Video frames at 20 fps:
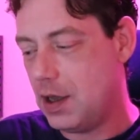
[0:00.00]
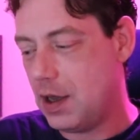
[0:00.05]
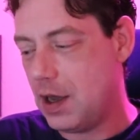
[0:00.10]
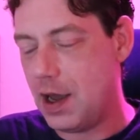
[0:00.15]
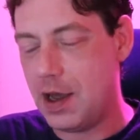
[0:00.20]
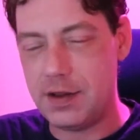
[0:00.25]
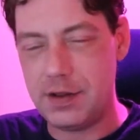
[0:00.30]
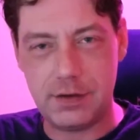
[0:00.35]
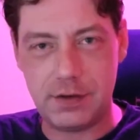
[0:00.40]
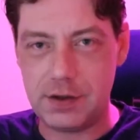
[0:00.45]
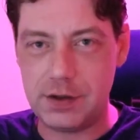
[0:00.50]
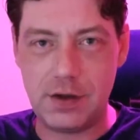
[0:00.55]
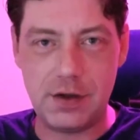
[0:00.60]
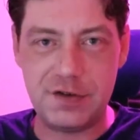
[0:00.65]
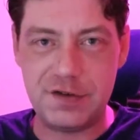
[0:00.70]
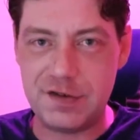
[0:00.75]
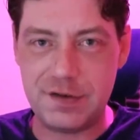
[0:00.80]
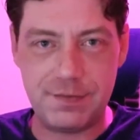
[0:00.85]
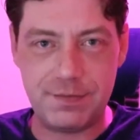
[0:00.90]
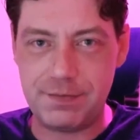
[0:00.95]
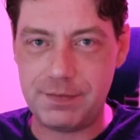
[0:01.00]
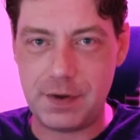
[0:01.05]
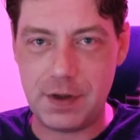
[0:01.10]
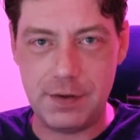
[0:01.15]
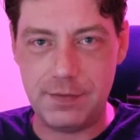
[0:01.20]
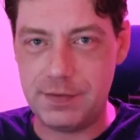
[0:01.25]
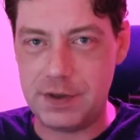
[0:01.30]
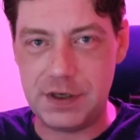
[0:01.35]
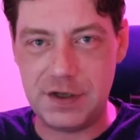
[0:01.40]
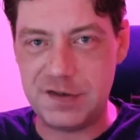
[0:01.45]
And there are lots of,
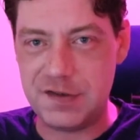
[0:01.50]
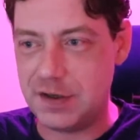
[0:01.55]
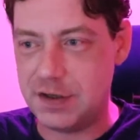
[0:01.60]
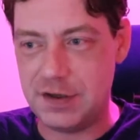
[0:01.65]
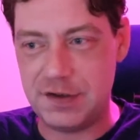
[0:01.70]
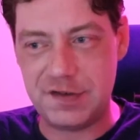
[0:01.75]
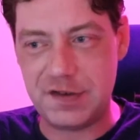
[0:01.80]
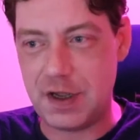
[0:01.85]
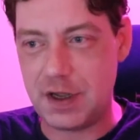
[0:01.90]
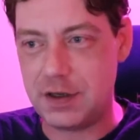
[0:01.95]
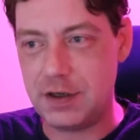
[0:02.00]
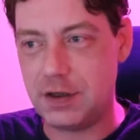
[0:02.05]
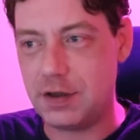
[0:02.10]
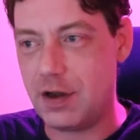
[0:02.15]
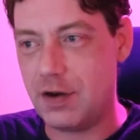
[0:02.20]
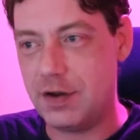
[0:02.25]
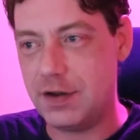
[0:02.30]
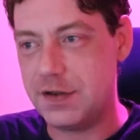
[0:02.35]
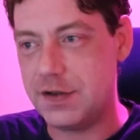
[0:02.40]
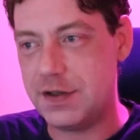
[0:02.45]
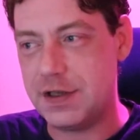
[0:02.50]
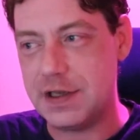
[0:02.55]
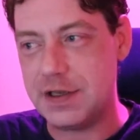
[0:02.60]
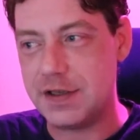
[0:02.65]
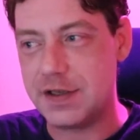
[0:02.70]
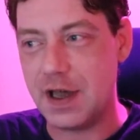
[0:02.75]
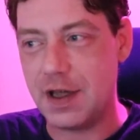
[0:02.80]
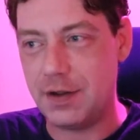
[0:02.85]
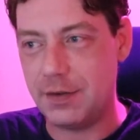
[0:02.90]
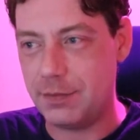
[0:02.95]
of incidents I could go into
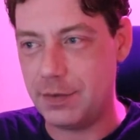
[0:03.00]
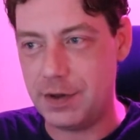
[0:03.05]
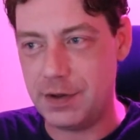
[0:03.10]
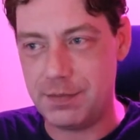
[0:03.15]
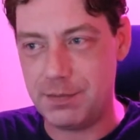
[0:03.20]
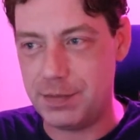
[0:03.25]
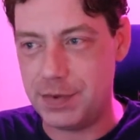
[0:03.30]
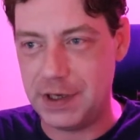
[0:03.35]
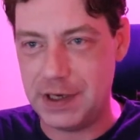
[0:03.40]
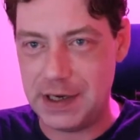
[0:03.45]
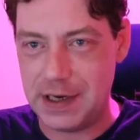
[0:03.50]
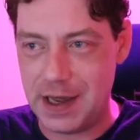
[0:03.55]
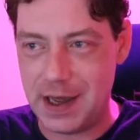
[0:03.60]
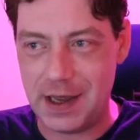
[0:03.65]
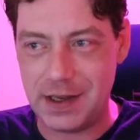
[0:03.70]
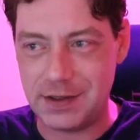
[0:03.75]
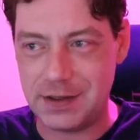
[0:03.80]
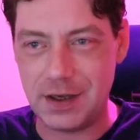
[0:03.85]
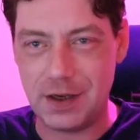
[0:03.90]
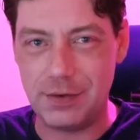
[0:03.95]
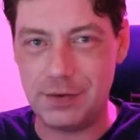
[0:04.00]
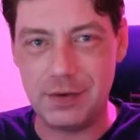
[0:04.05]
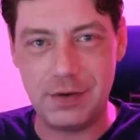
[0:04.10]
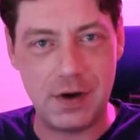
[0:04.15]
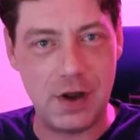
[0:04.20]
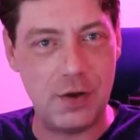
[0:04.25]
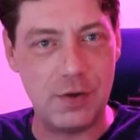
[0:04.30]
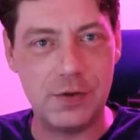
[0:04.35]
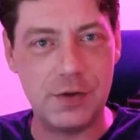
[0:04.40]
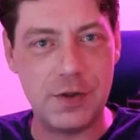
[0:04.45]
detail with, but it, I don't
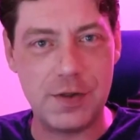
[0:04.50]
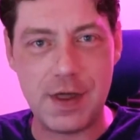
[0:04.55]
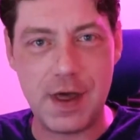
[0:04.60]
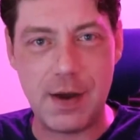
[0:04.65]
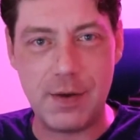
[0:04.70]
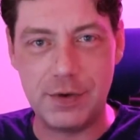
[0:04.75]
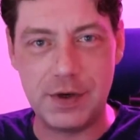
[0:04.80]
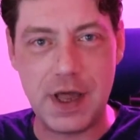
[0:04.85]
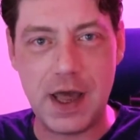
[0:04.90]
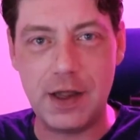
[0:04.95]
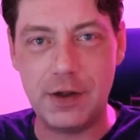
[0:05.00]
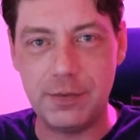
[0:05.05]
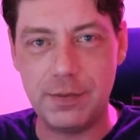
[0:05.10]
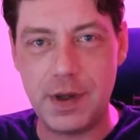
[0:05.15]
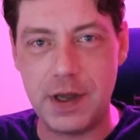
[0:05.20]
know that that would help